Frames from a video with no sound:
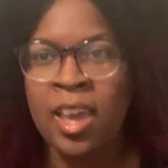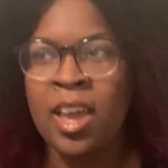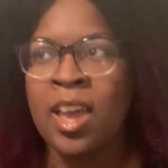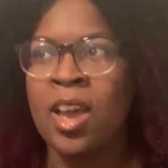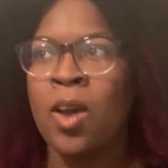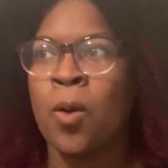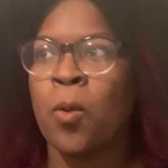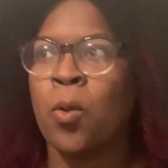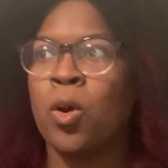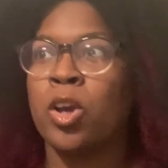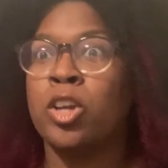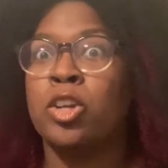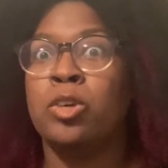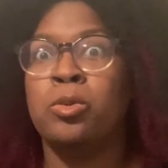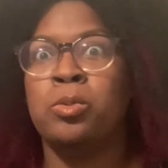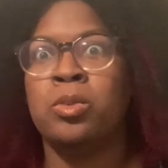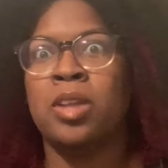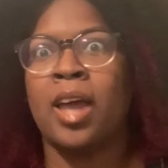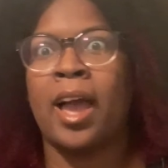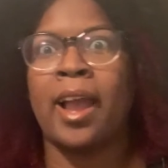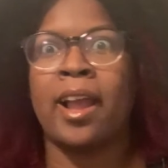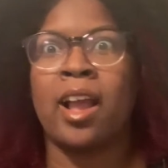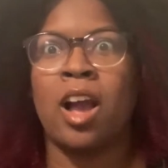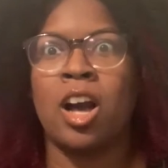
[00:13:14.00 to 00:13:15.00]
or you,
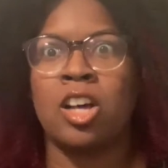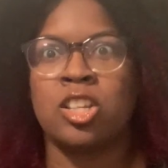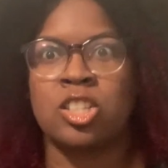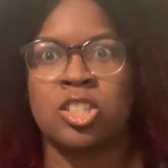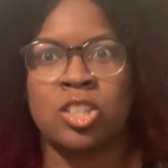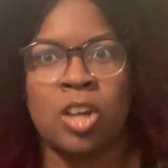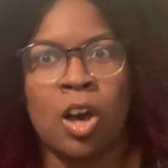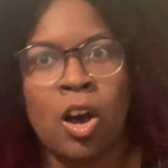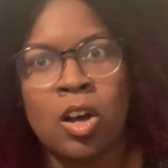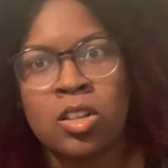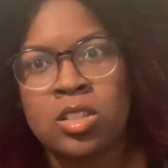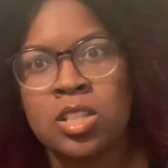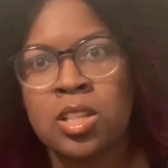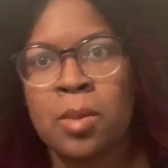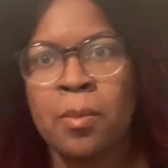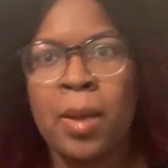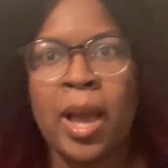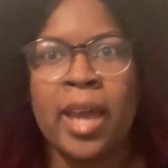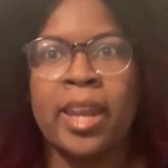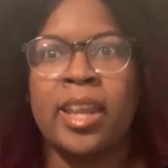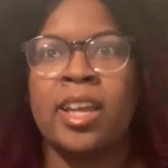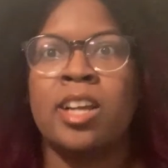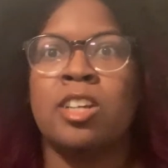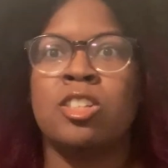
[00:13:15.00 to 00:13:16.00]
like, assault
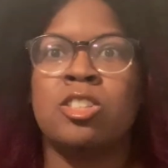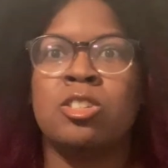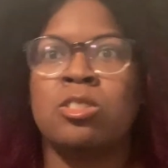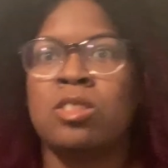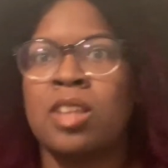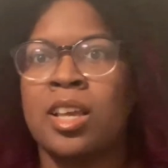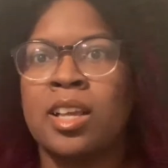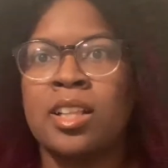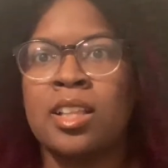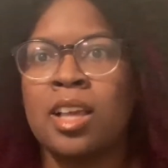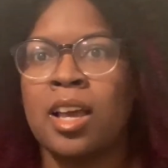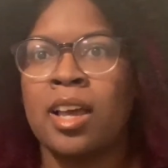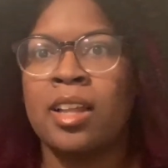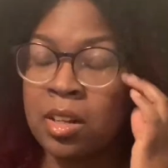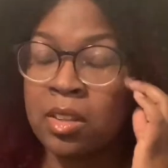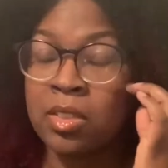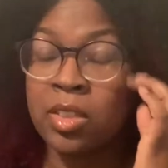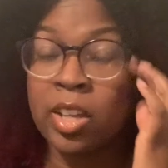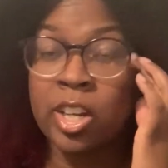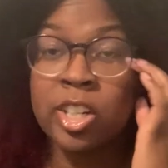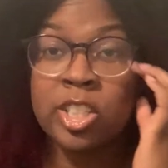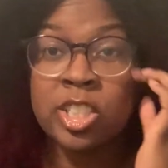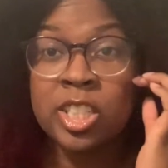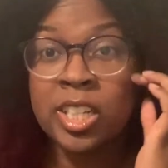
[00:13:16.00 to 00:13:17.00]
somebody because you think that
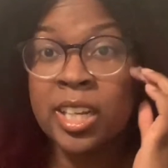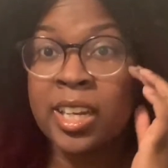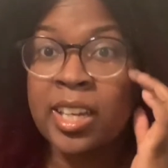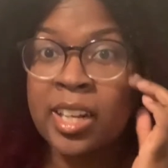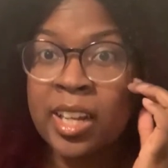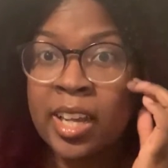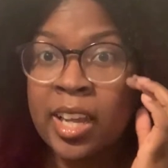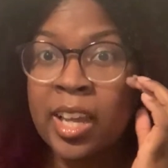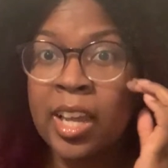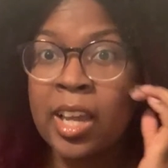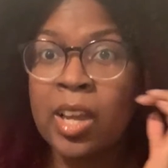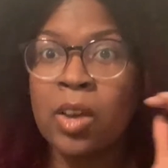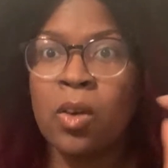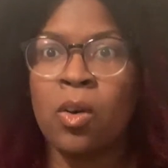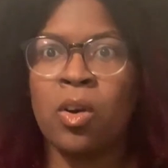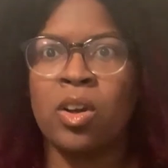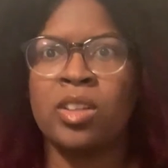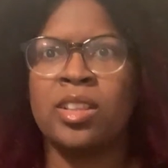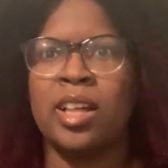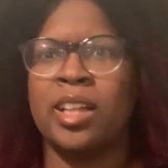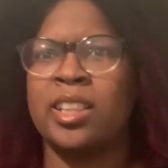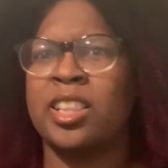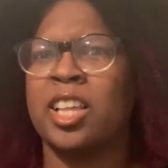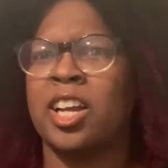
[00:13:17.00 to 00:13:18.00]
they're cheating,
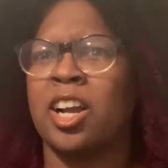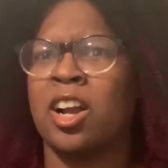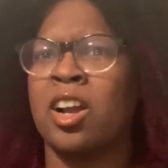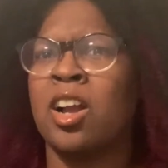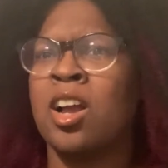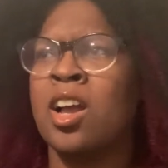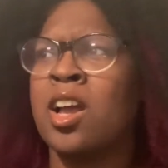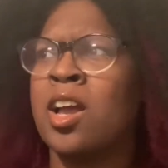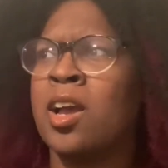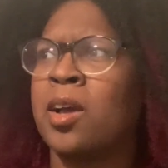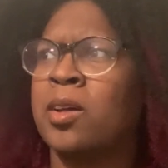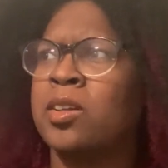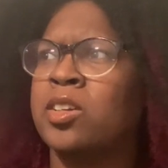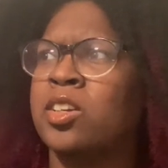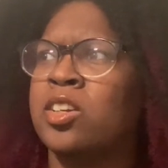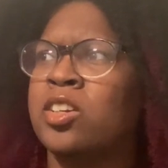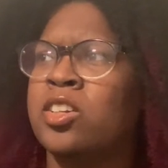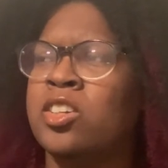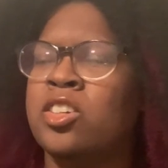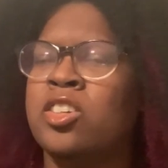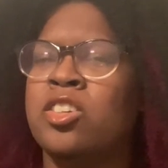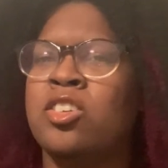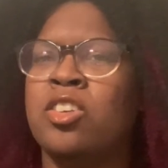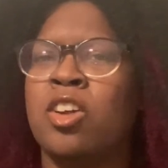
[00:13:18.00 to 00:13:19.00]
or that they're,
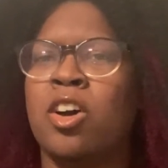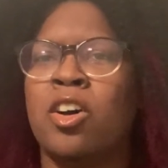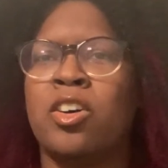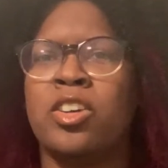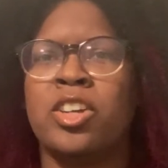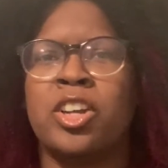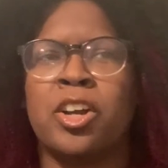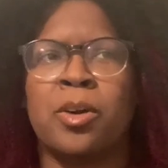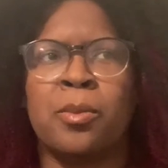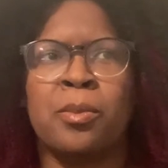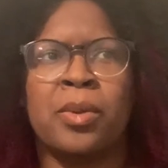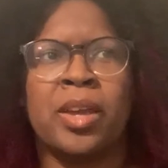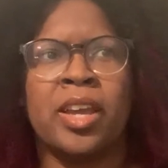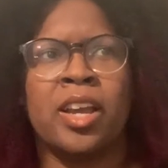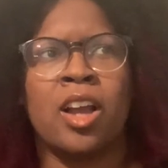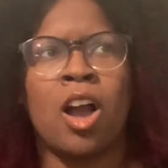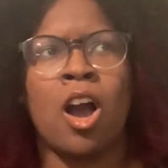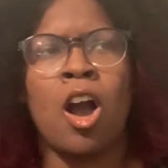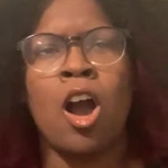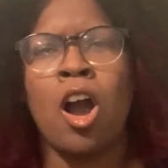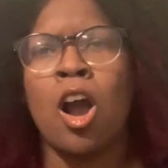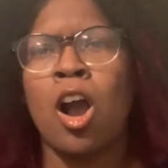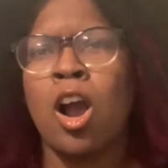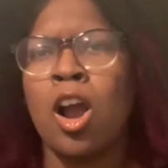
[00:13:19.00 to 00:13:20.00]
you know, you're being
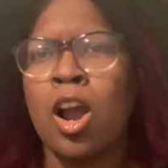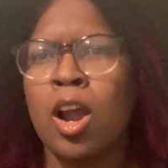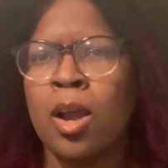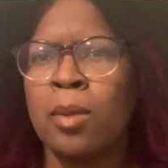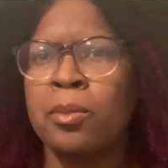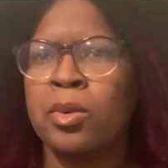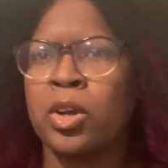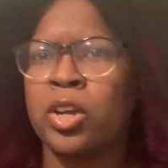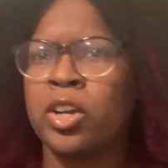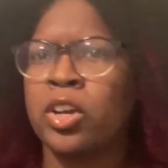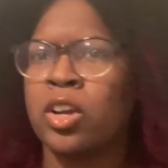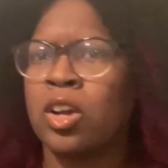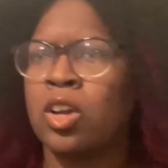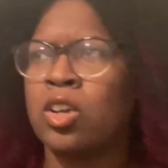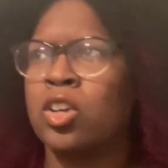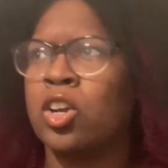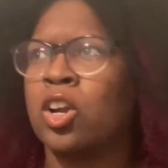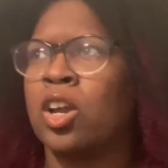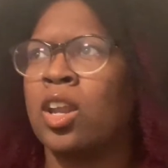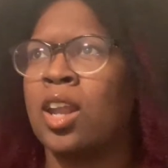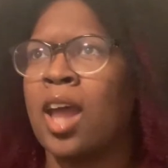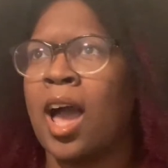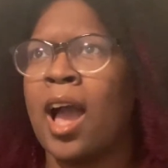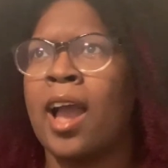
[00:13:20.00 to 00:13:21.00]
harmed, or
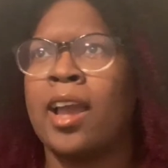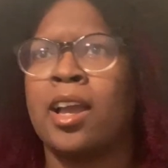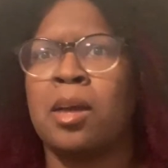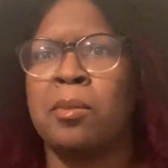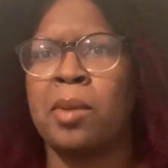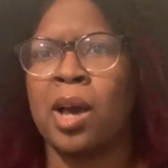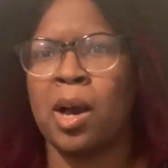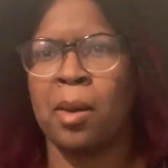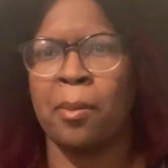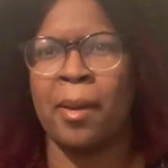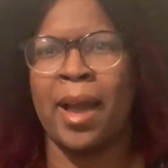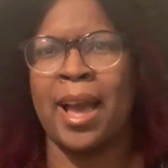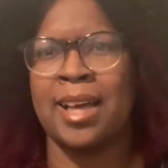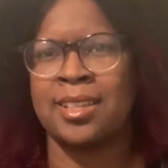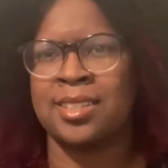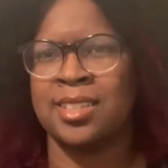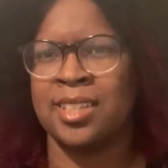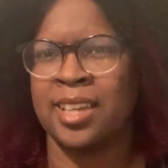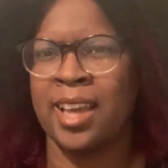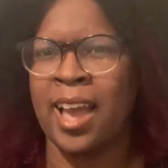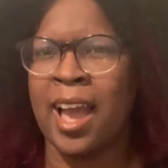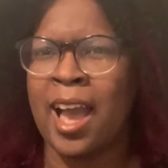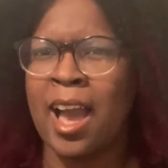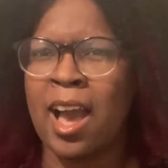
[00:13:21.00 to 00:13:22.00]
you're lying about
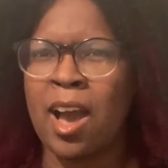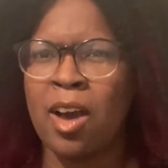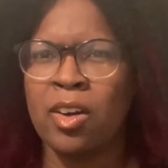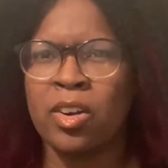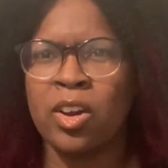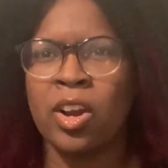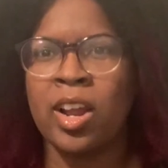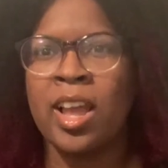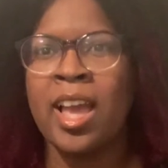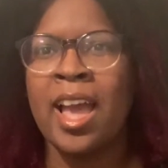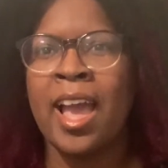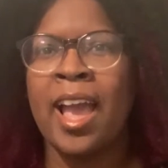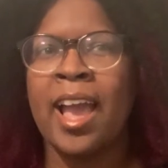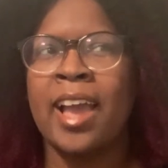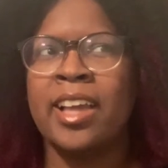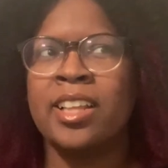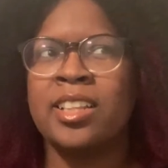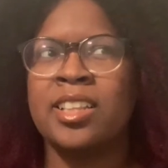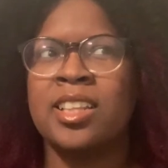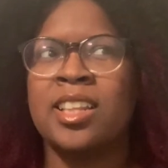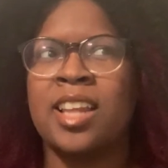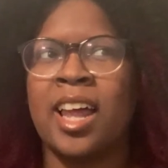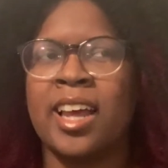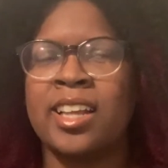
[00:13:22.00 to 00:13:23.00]
passing out, or,
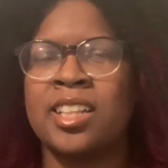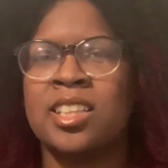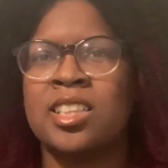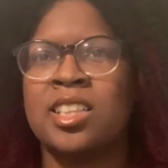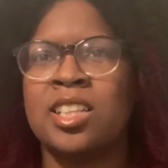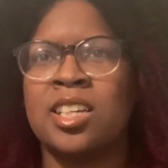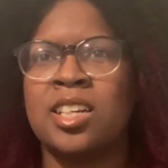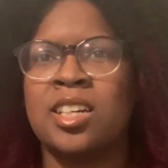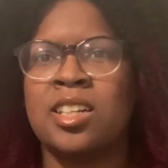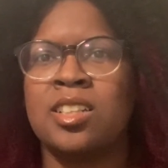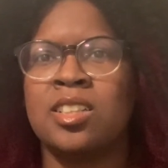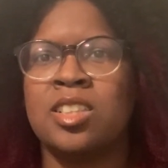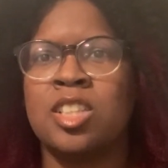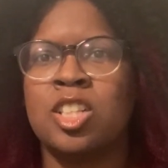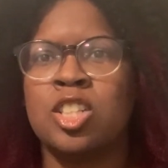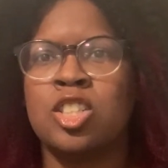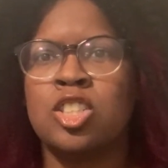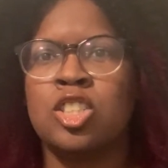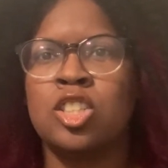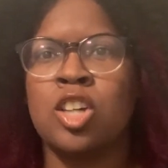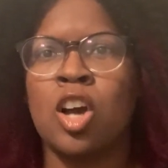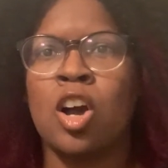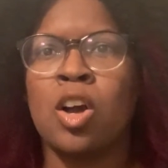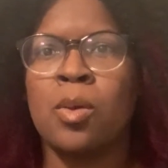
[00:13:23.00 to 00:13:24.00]
and, like, the
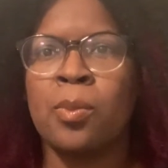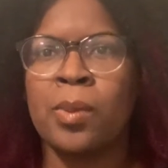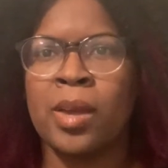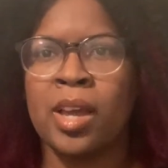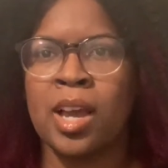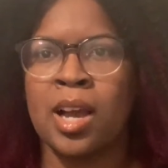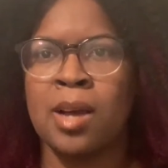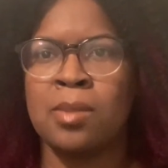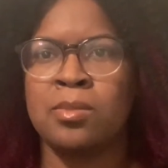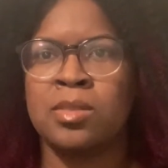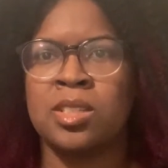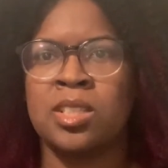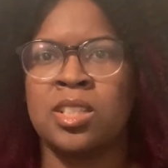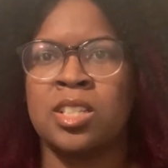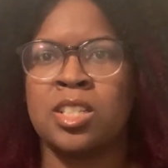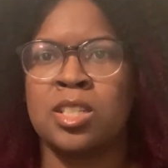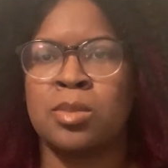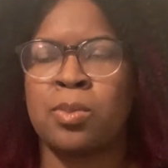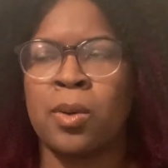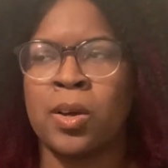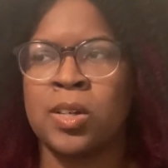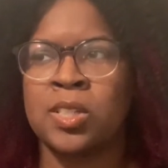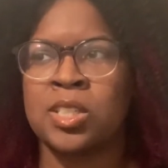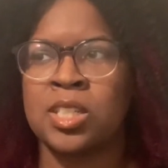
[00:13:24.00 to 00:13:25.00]
joke becomes
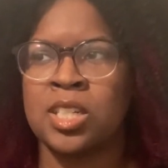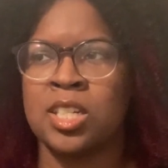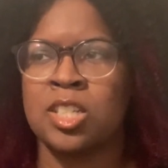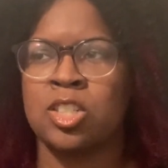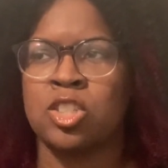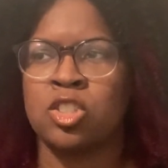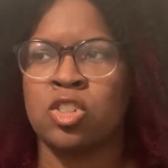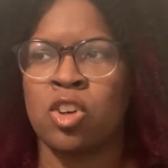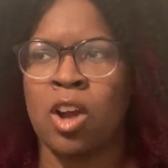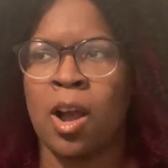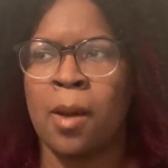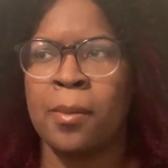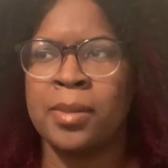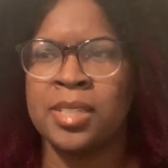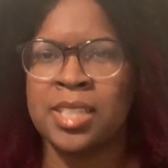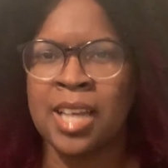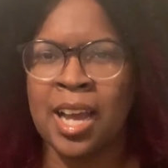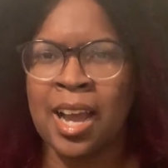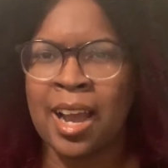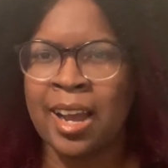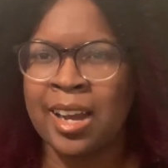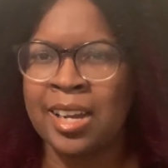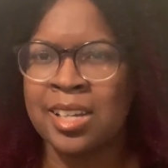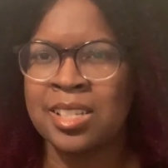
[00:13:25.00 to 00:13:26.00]
this person is
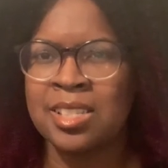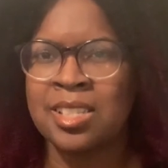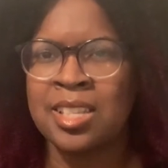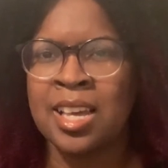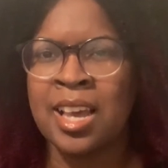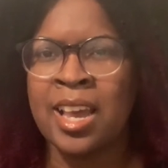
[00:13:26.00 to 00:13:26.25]
traumatized.